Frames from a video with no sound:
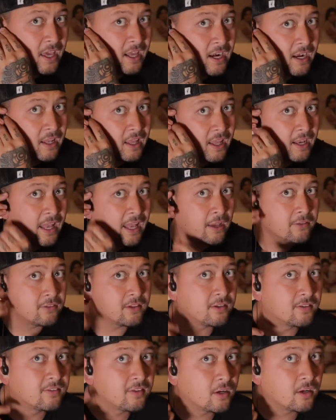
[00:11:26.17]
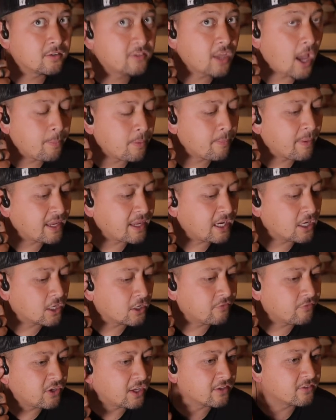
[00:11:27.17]
It allows it to sit on top of my ear.
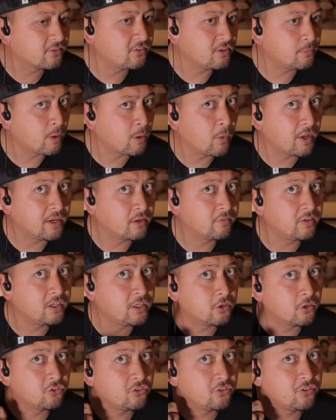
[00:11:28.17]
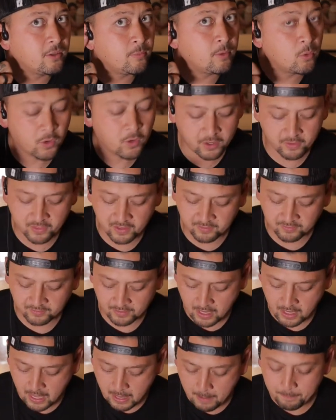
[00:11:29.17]
If you guys have seen my wedding videos, you see me wear
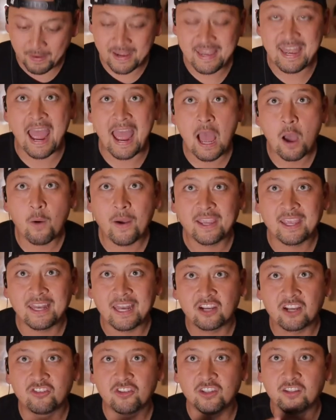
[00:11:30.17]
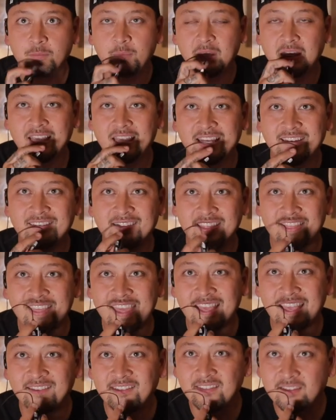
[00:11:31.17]
this. But now I can actually speak into
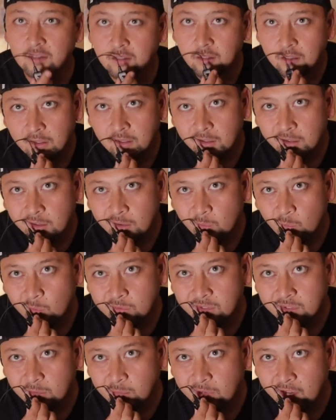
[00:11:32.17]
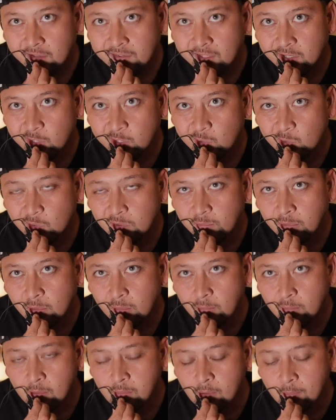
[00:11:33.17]
this. What's up, guys? How you doing? Blah,
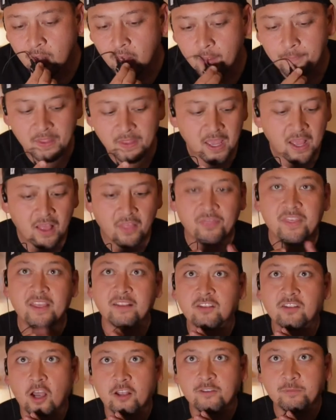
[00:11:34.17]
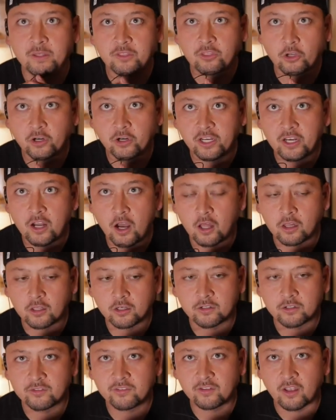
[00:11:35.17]
blah, blah, blah, blah. This cost me
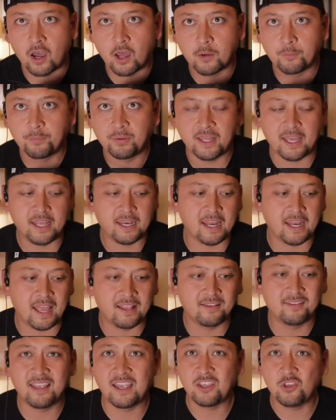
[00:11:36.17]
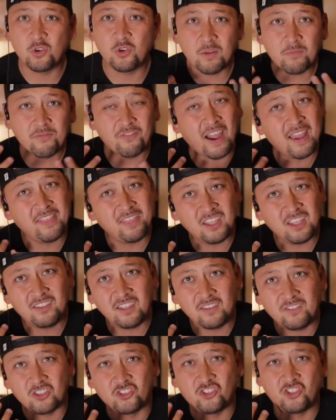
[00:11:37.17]
$30 on Planet Headset. You can find these
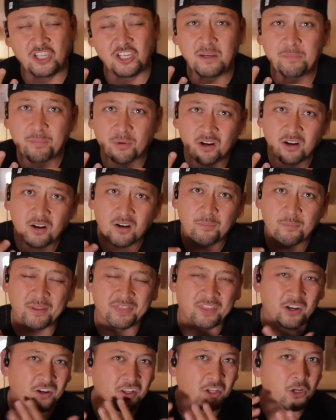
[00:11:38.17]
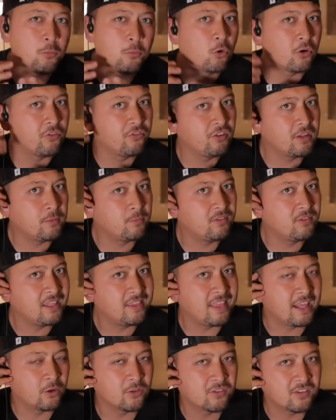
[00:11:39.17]
even cheaper, but they're a little more flimsy.
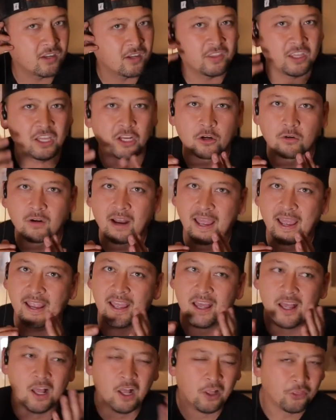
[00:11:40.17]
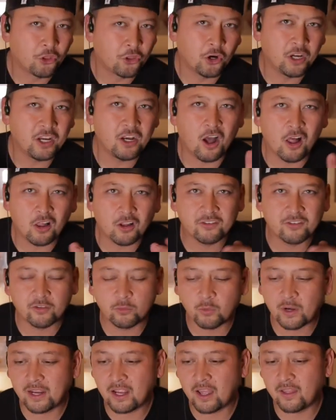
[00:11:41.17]
They don't sit on the ear right. $30 is
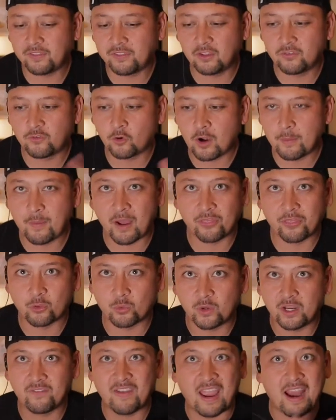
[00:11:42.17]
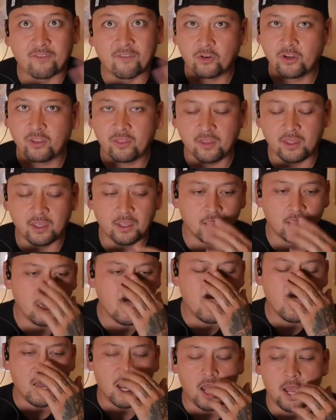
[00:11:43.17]
what I got these for. I bought 3 of everything.
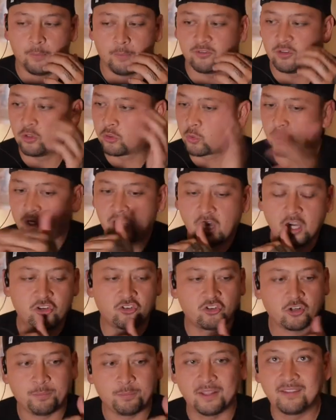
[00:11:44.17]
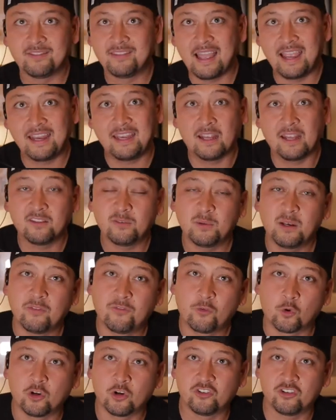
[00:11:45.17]
So $300 plus $90. I spent
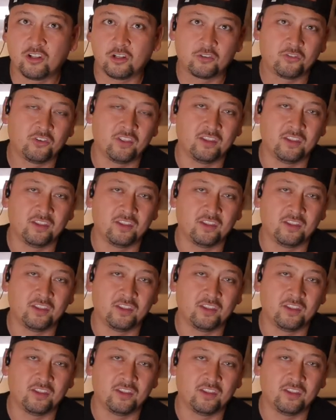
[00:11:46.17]
$400 for